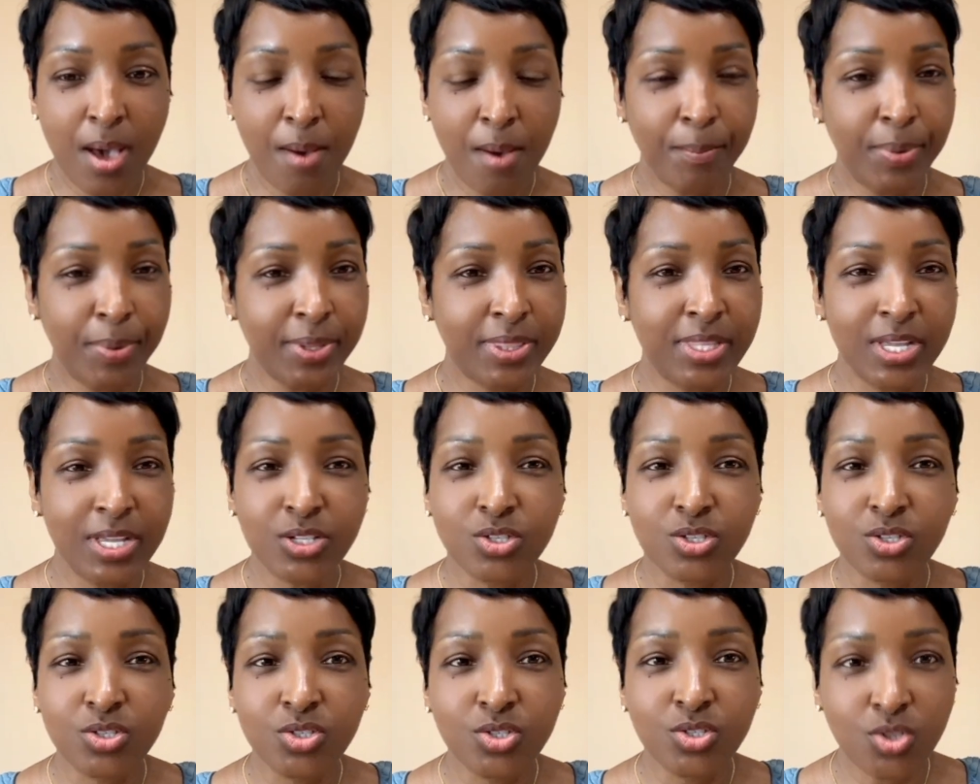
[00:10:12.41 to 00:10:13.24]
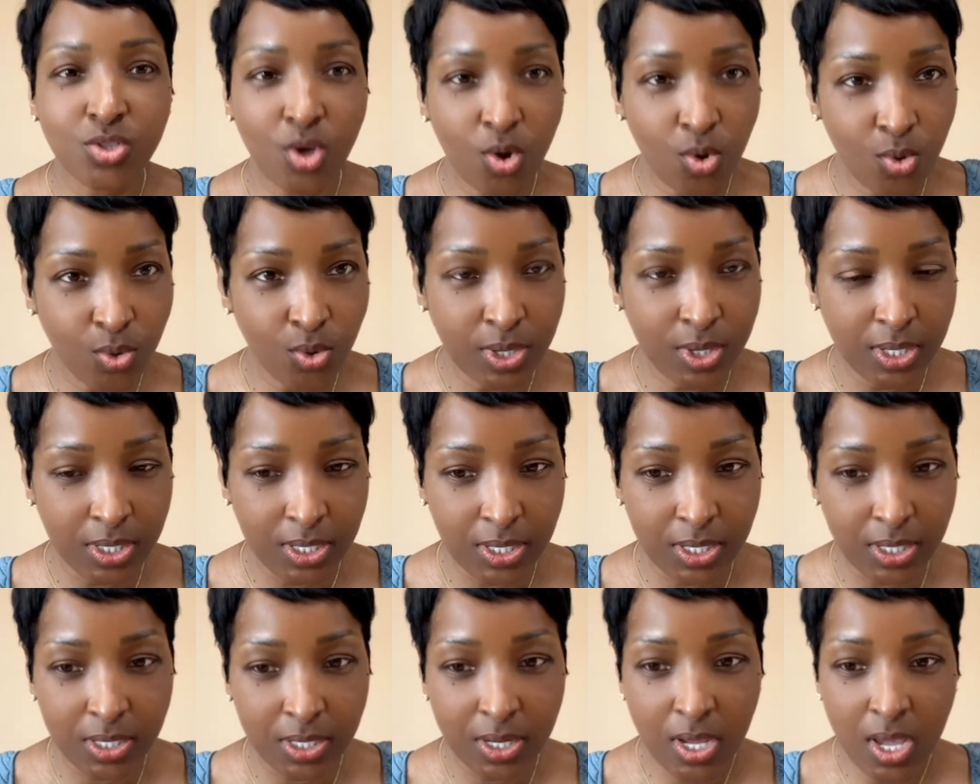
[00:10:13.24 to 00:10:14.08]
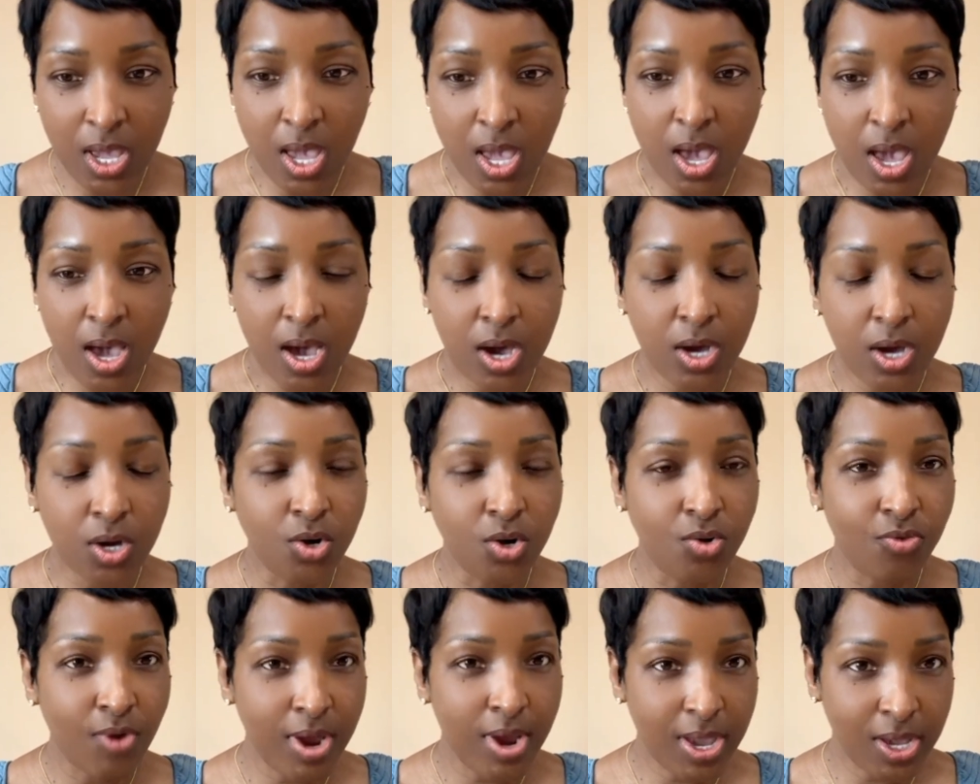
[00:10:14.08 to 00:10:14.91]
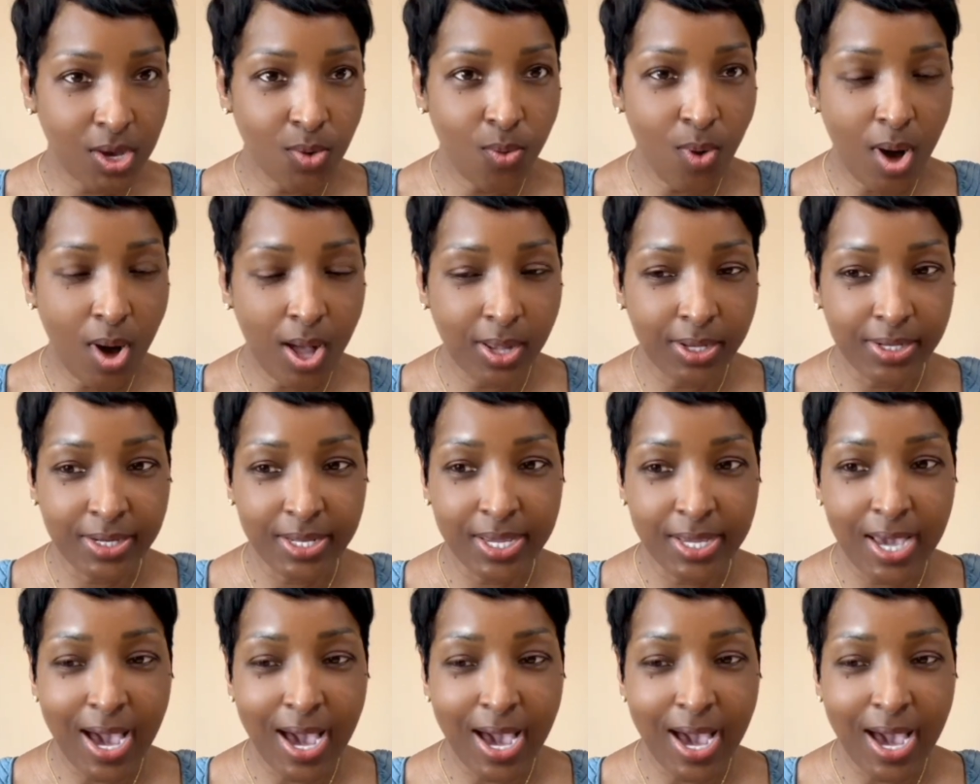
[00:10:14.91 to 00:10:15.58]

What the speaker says: But they're so good, great quality.